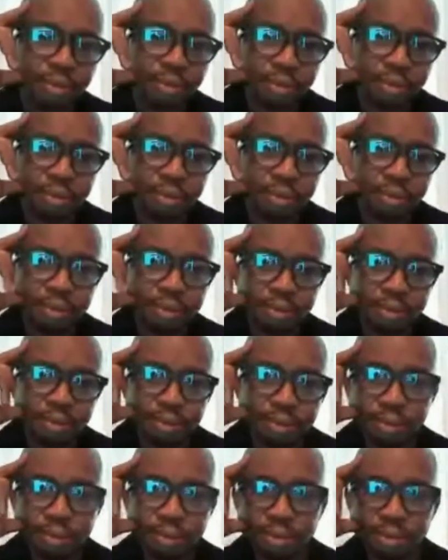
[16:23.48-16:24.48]

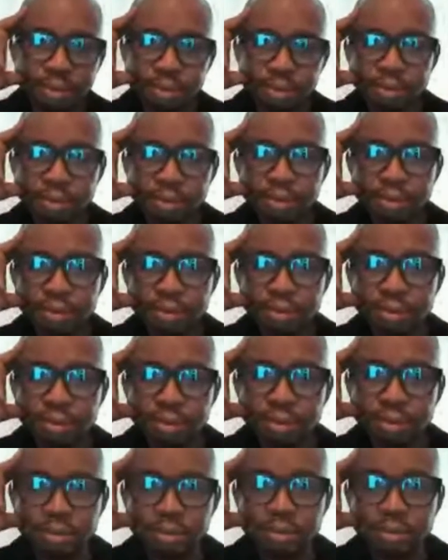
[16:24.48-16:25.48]

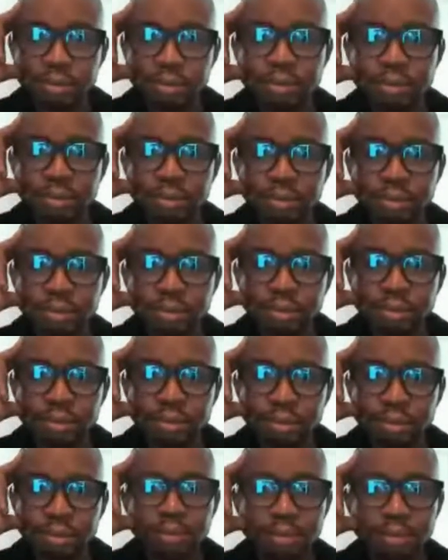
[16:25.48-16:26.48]

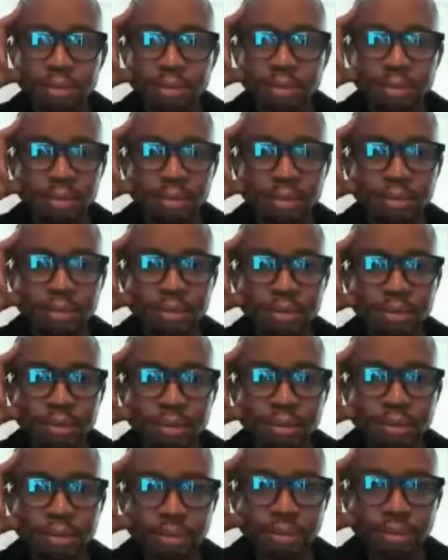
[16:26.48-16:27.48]

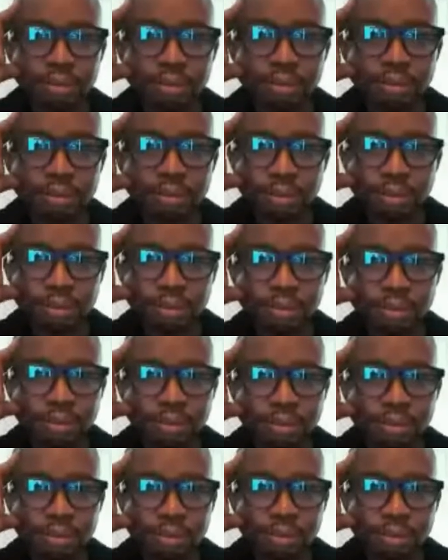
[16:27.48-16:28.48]

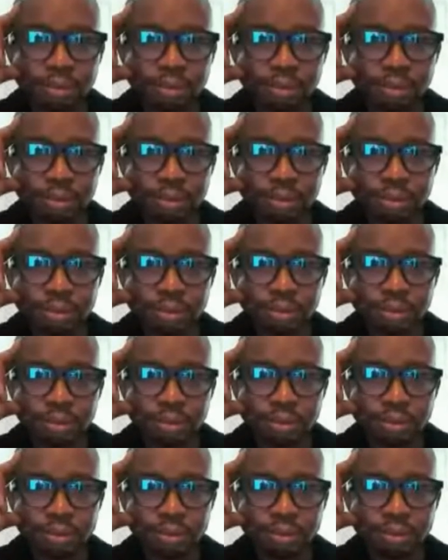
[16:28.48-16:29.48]

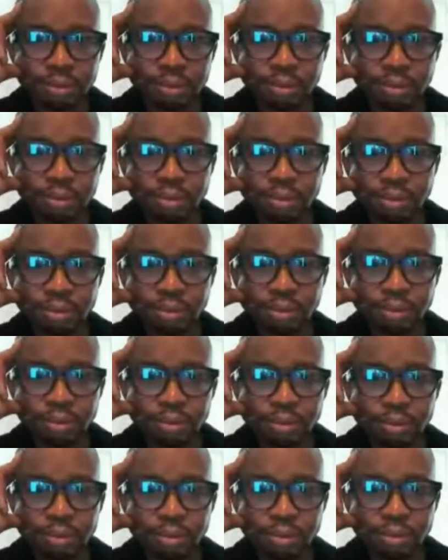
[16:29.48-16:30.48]

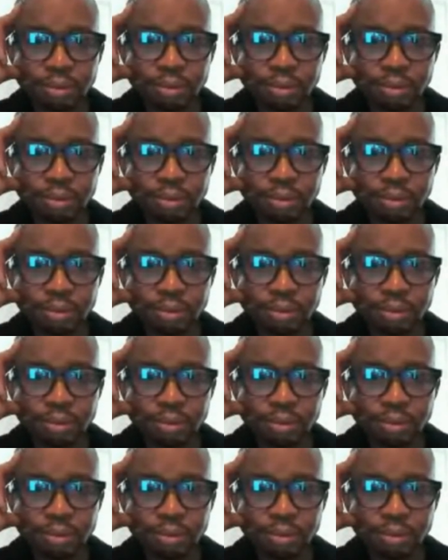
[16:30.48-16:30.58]
(silent)